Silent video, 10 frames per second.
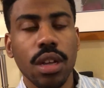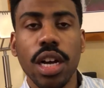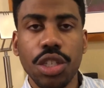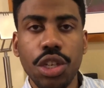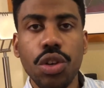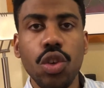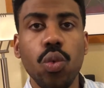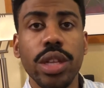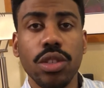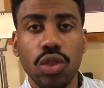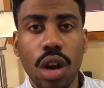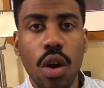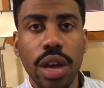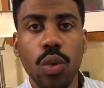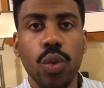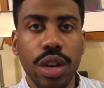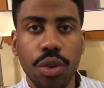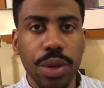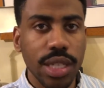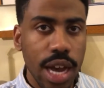until you withdraw it when you
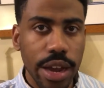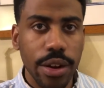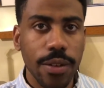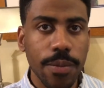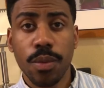retire.